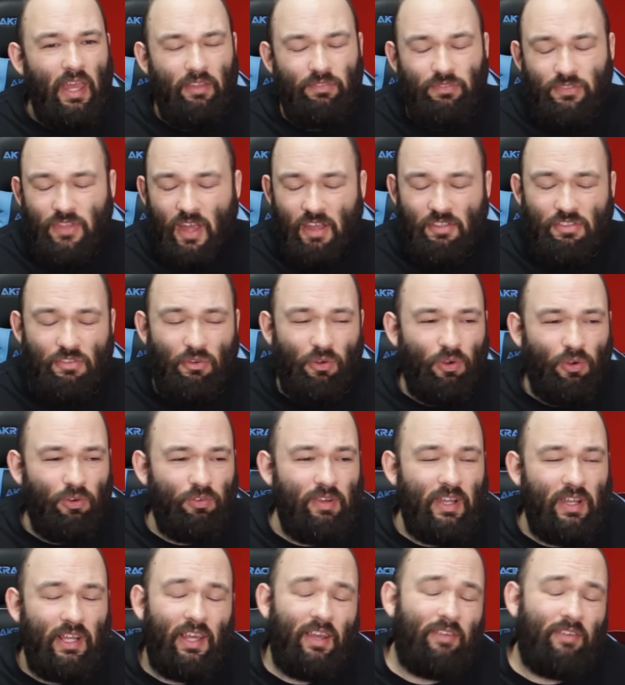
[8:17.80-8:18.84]
That's all
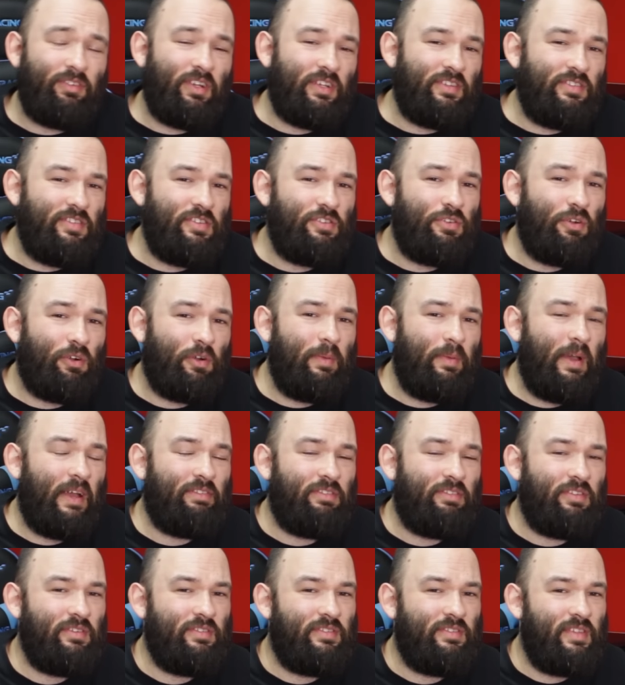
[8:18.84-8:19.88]
really I've got to talk about
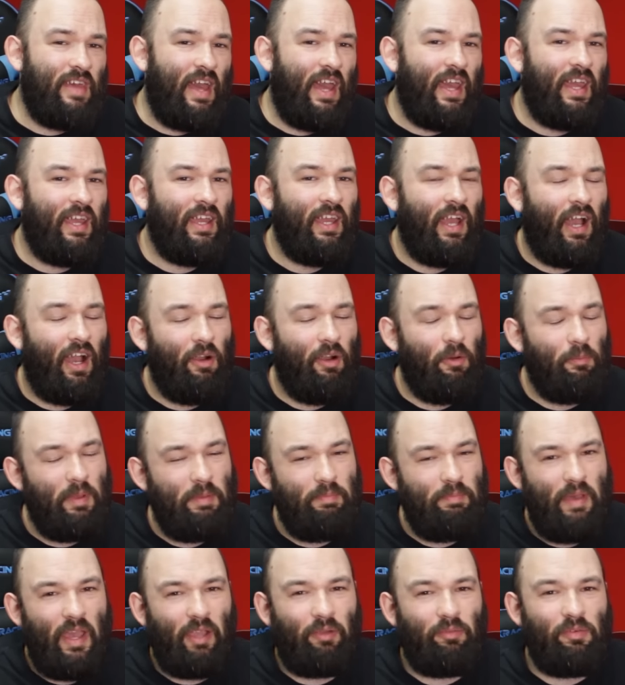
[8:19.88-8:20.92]
today. I will be
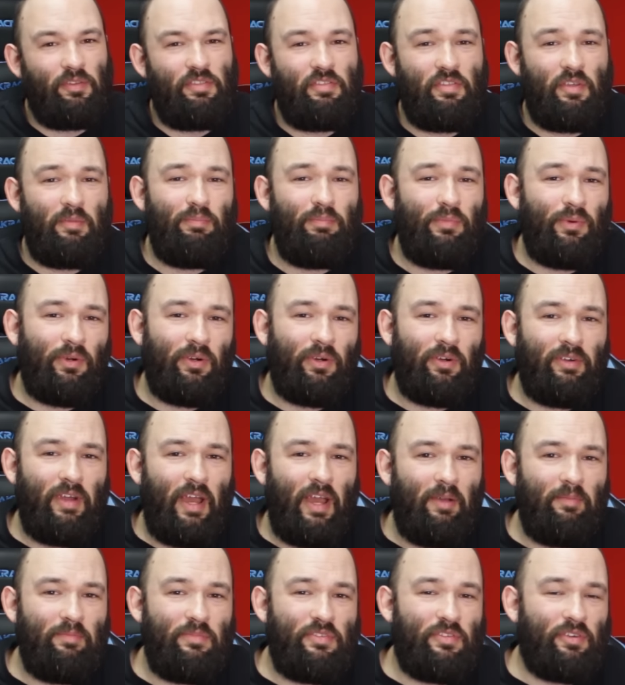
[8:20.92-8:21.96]
back with some more
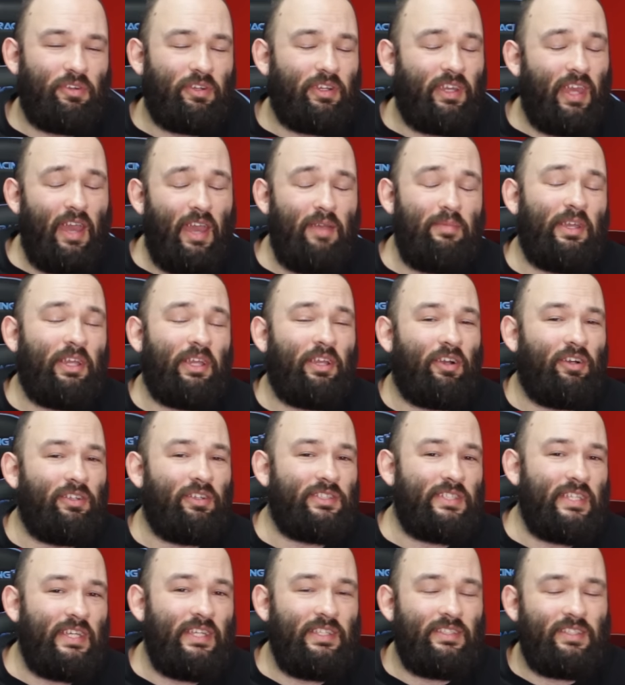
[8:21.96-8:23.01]
sort of gaming
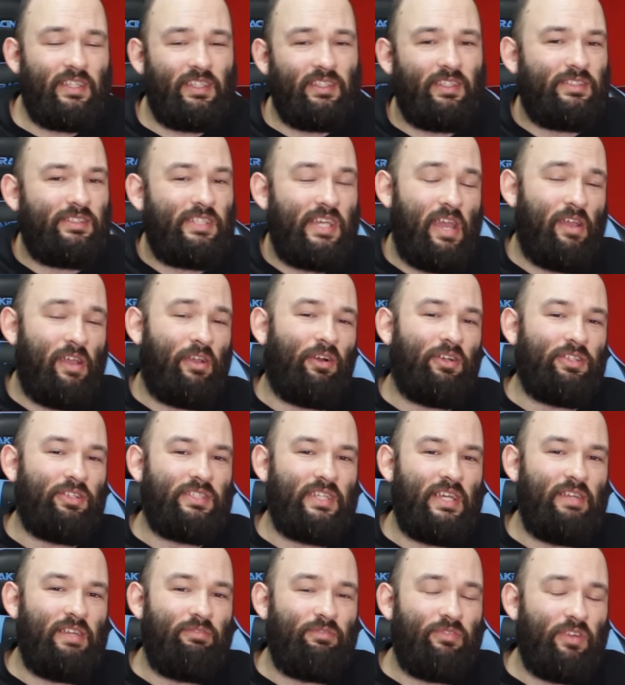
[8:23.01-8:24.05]
content and tech
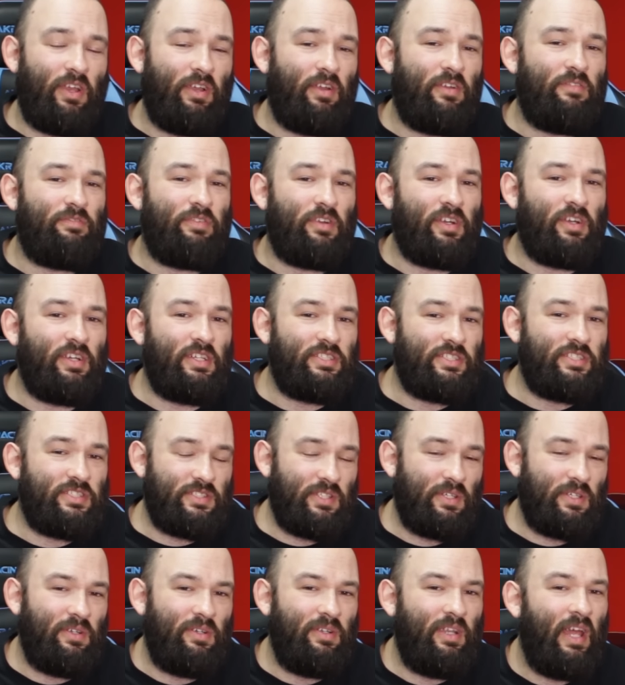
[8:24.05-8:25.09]
content very, very
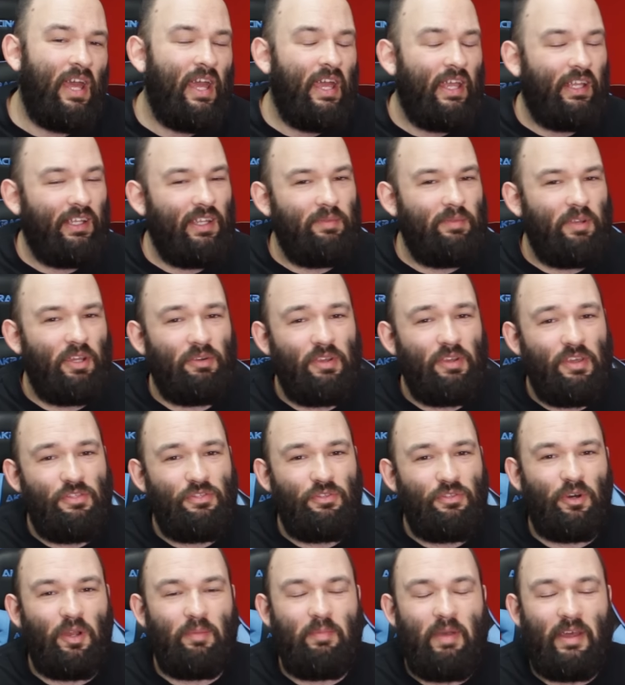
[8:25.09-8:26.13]
soon. Let me know what you
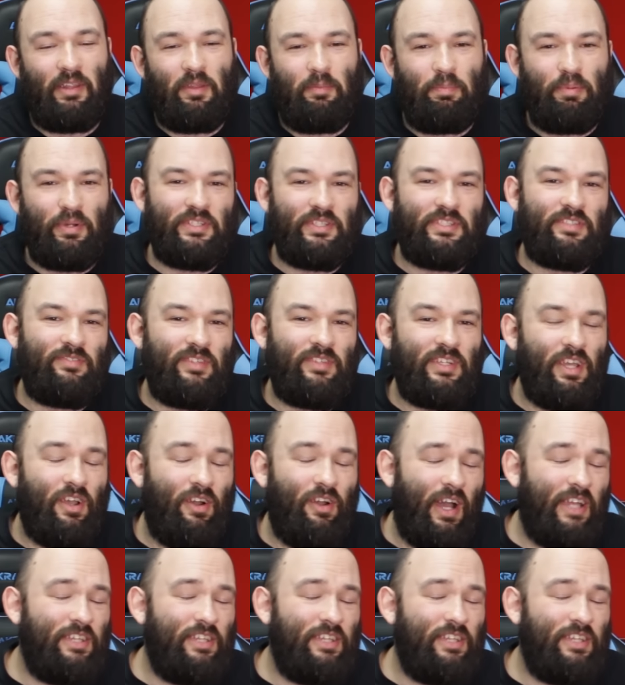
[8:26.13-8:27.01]
thought about the printer video.